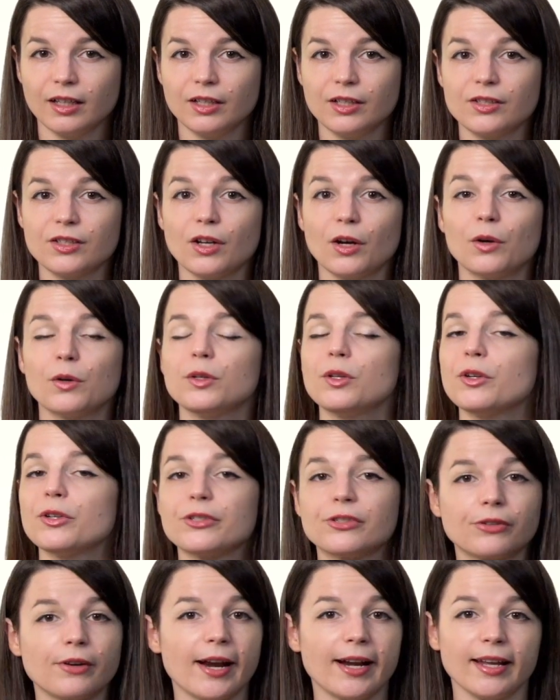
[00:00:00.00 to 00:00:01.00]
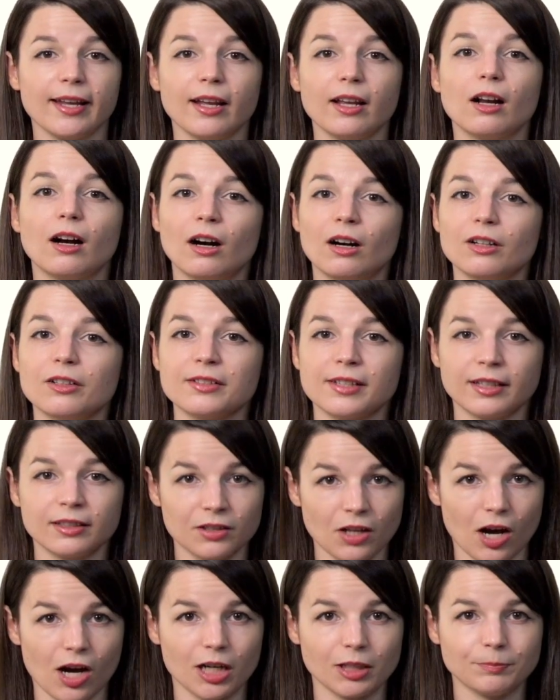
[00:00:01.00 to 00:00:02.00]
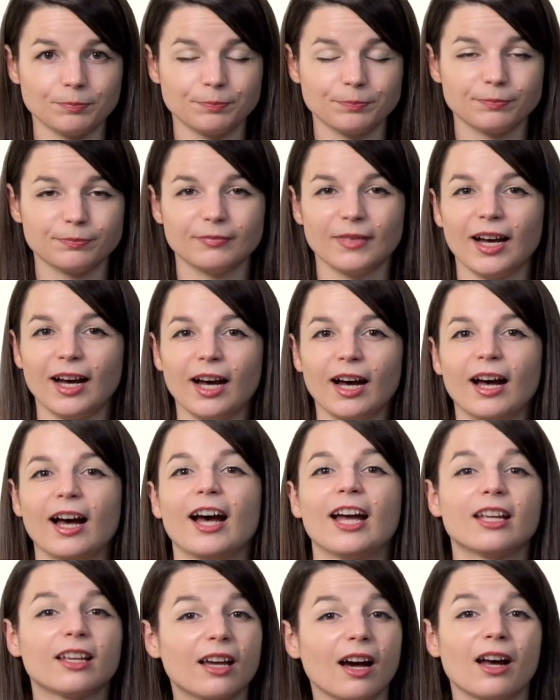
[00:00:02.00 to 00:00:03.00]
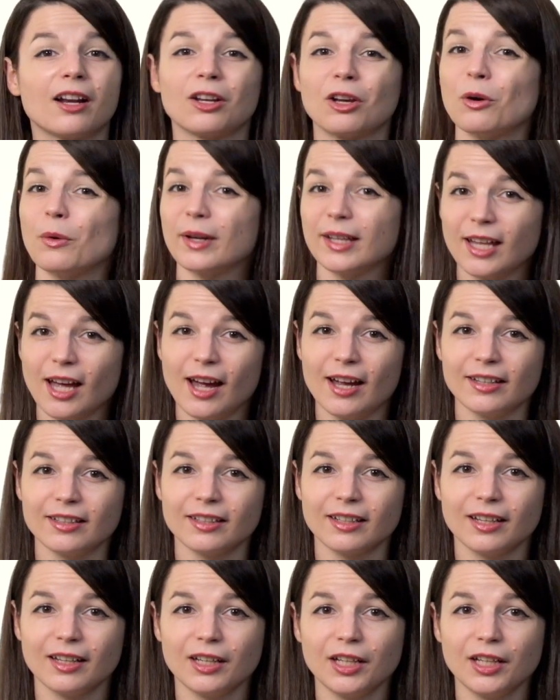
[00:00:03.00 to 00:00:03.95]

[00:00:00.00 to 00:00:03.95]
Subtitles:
So you're dreading it all day long. Ah, I gotta go again.